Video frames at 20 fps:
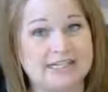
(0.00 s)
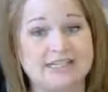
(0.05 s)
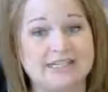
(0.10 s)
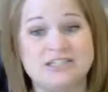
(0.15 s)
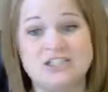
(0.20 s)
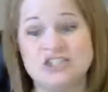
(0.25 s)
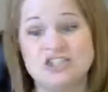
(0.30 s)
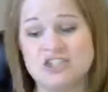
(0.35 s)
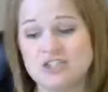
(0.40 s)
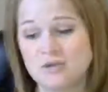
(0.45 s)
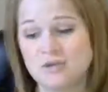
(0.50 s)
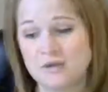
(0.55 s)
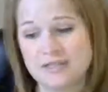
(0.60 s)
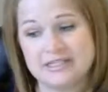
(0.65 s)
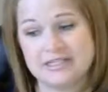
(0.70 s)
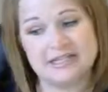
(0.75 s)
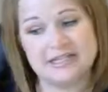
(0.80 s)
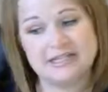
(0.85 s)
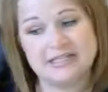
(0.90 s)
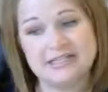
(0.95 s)
It's just going
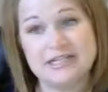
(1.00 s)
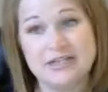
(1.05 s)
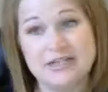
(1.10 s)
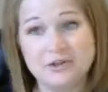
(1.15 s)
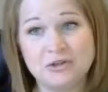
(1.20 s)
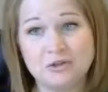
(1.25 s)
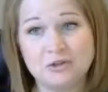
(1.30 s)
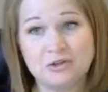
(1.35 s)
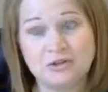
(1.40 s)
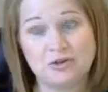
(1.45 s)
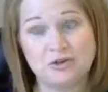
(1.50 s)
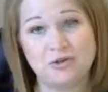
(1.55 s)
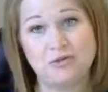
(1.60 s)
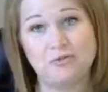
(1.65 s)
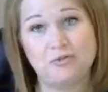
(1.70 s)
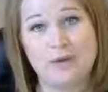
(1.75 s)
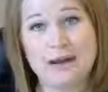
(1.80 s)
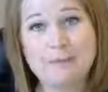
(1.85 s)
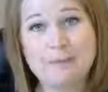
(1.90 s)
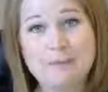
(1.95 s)
to continue to
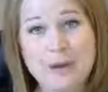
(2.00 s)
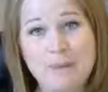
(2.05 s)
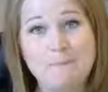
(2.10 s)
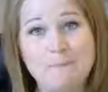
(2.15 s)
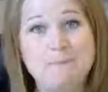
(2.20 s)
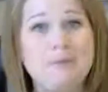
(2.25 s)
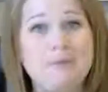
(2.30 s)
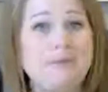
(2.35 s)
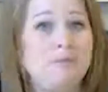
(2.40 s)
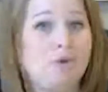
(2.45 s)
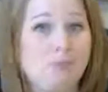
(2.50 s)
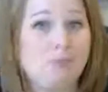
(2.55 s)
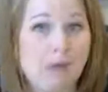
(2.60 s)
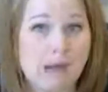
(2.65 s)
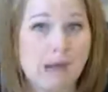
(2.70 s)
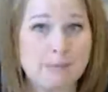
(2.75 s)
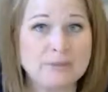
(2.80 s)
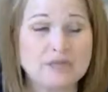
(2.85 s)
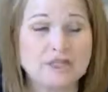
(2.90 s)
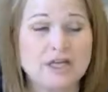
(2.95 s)
ramp up, be more
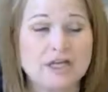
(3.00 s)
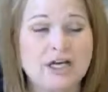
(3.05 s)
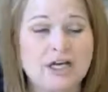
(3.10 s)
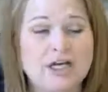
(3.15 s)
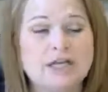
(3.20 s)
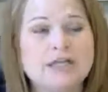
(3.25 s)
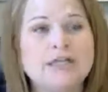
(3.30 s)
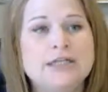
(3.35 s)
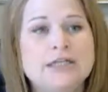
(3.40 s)
popular,